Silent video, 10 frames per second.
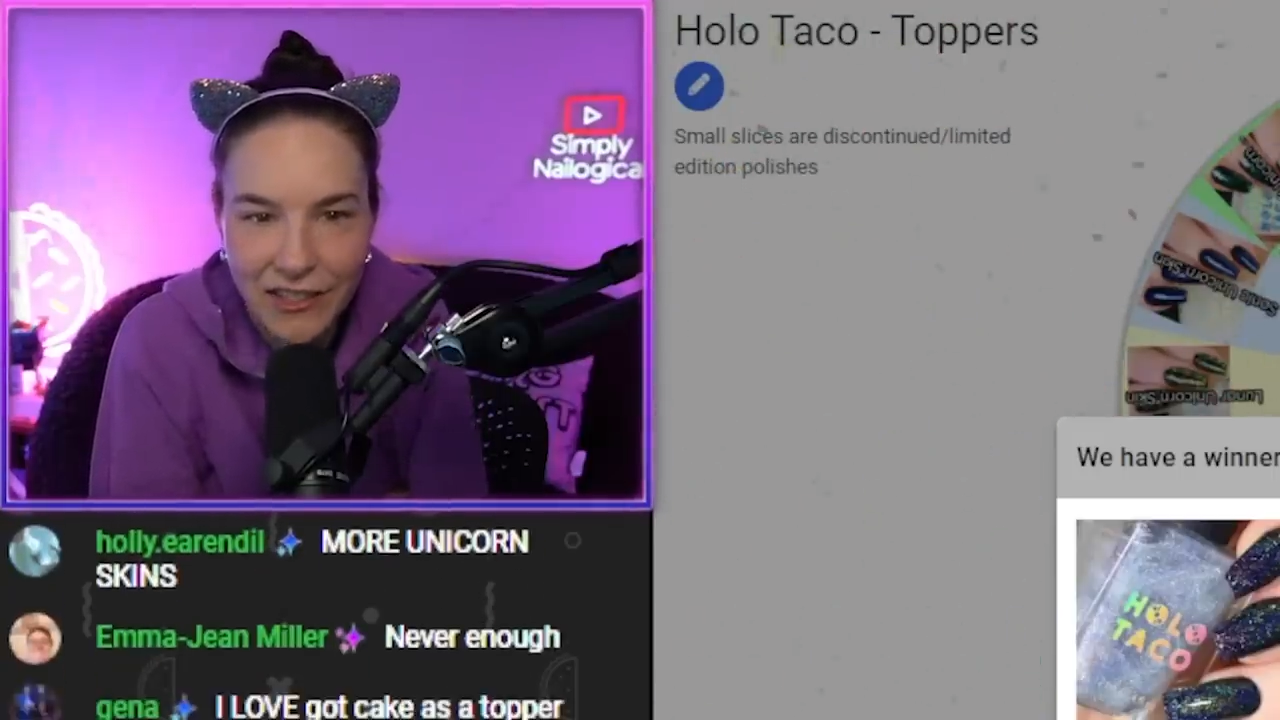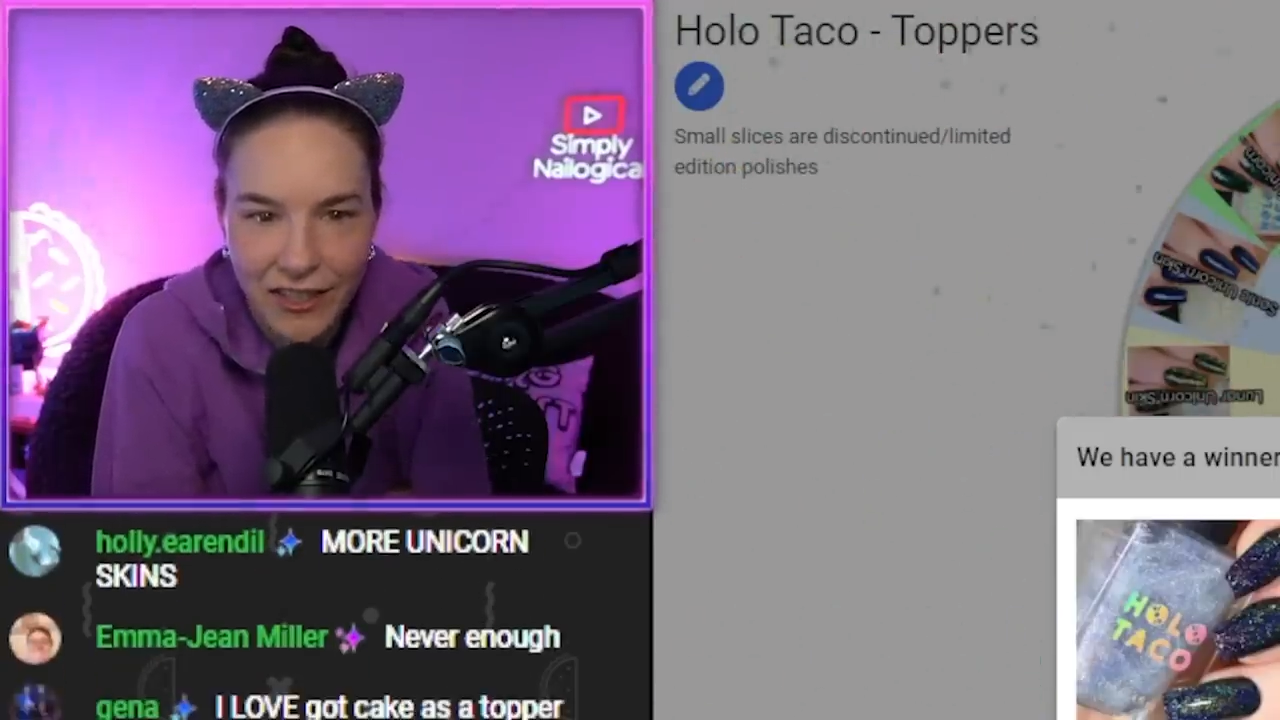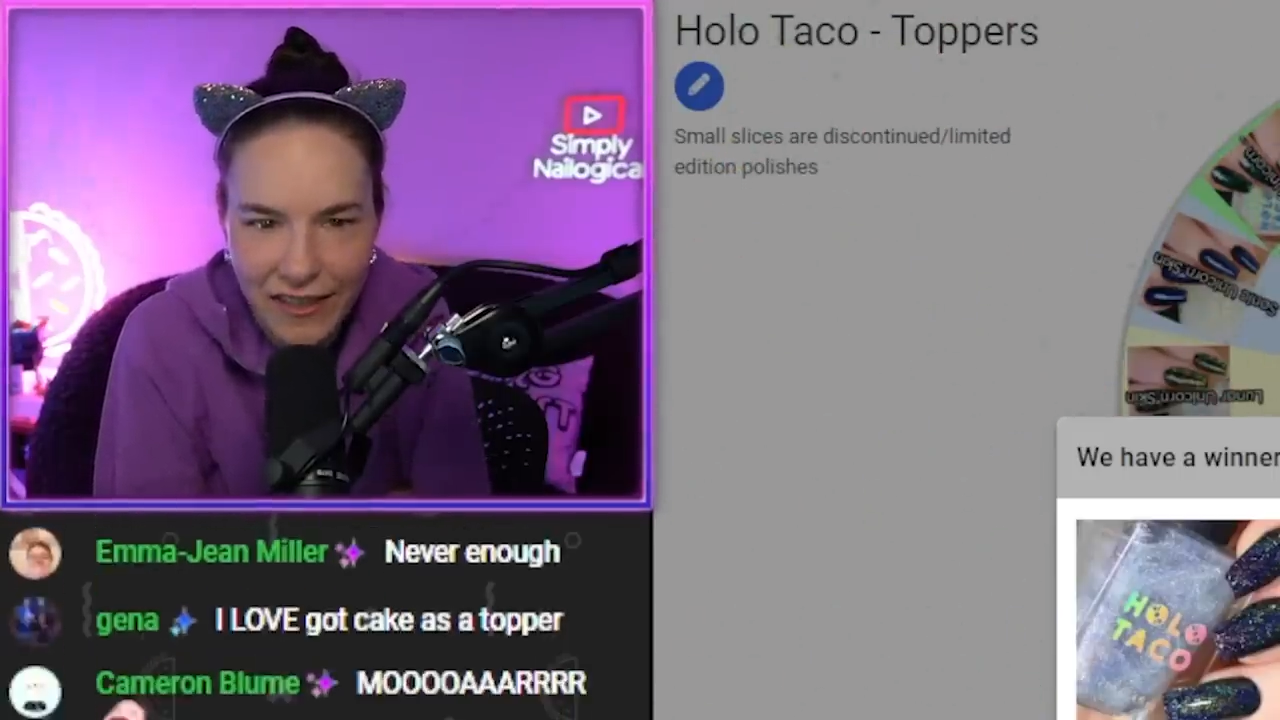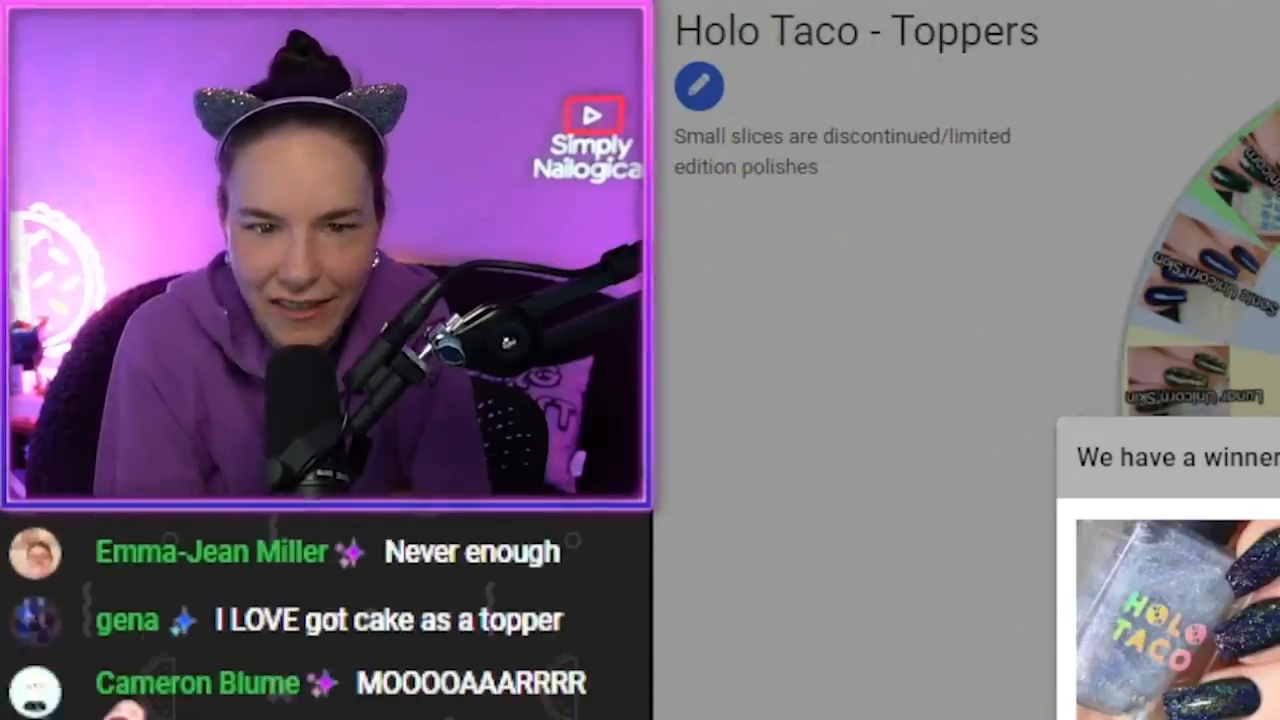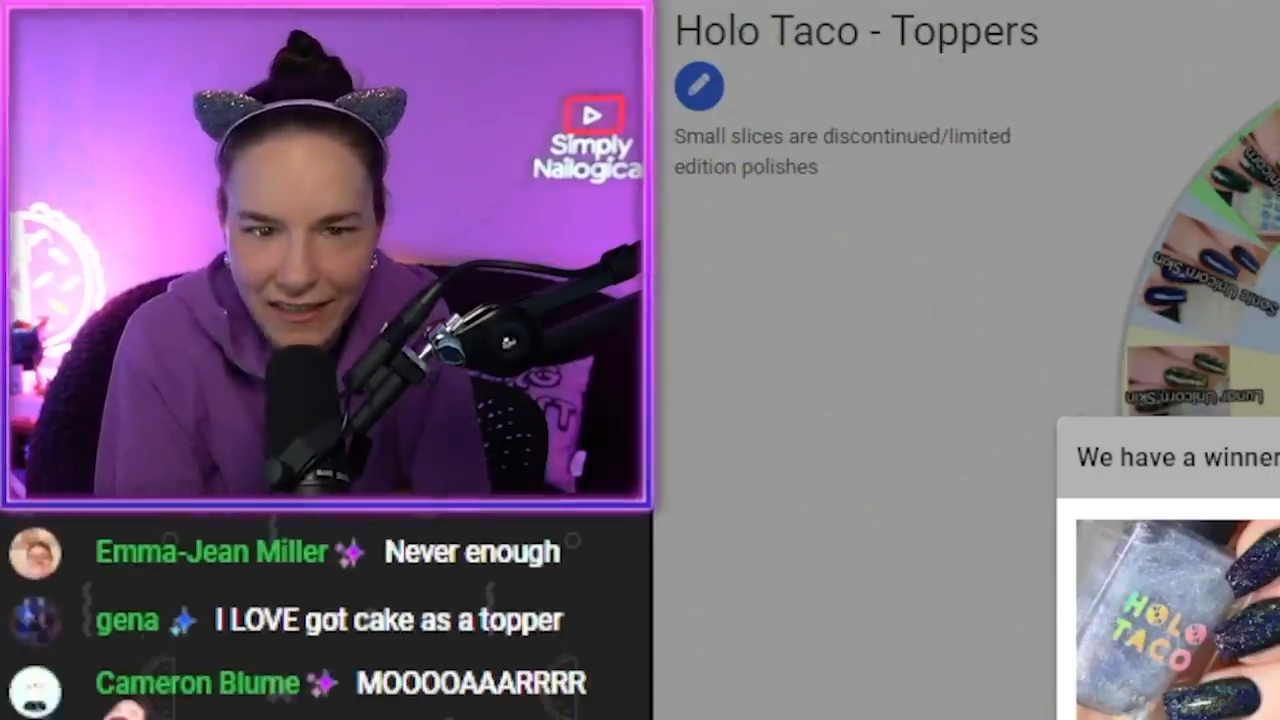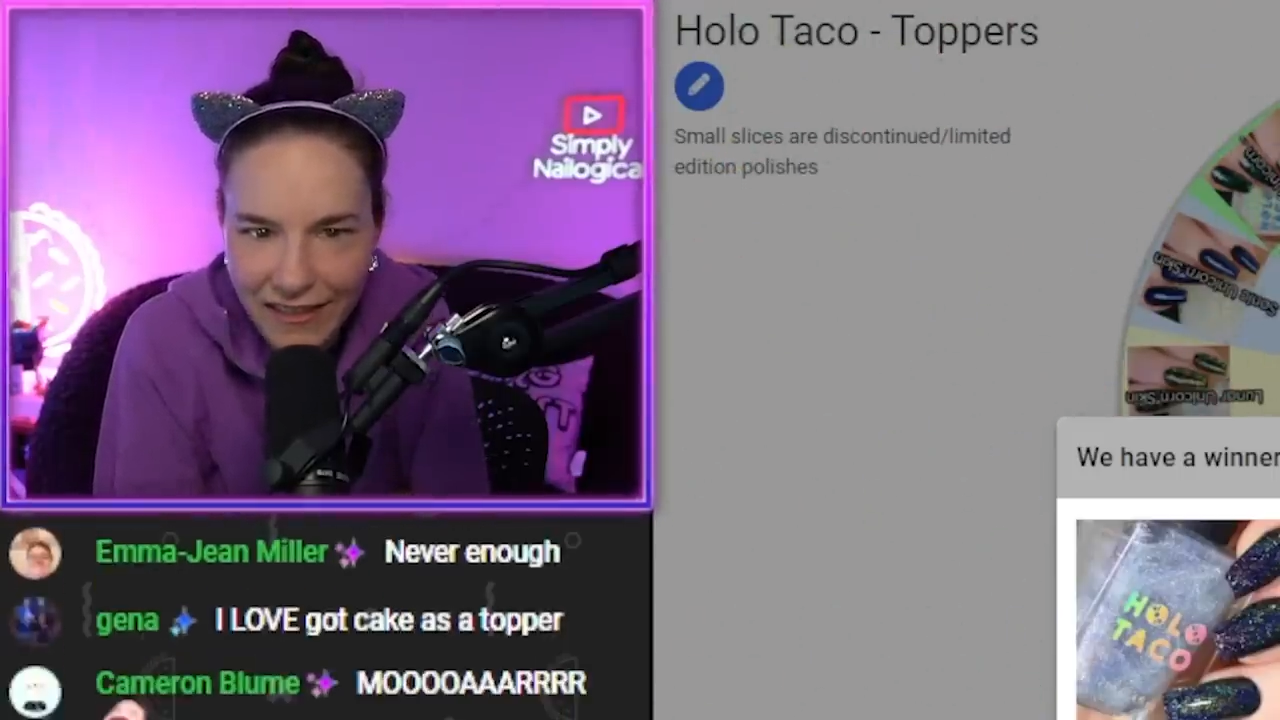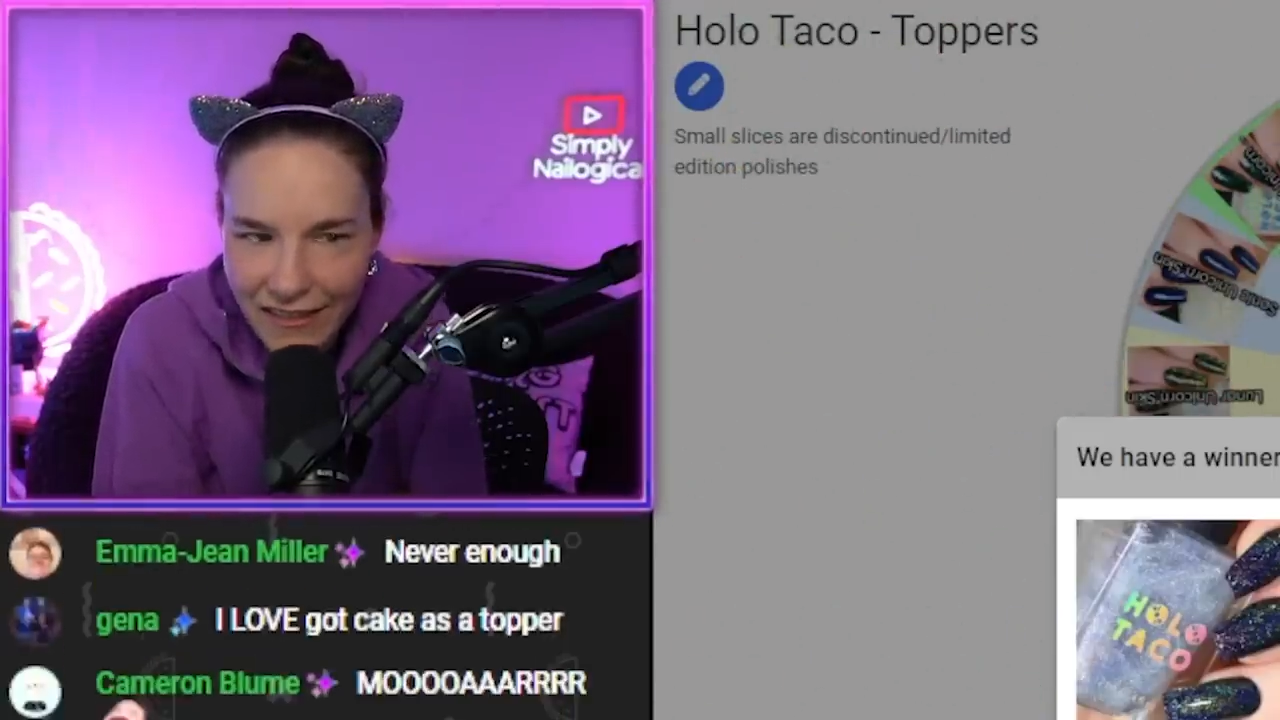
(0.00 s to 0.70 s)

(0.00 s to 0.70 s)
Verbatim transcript: good.